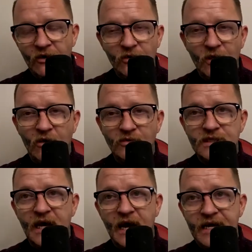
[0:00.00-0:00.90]
all I'll
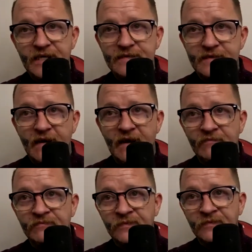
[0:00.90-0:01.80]
say is
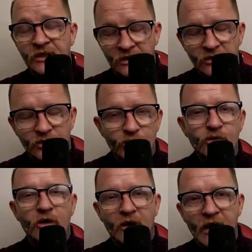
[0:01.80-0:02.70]

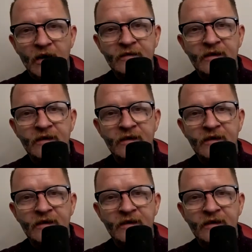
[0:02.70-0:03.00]
Shukran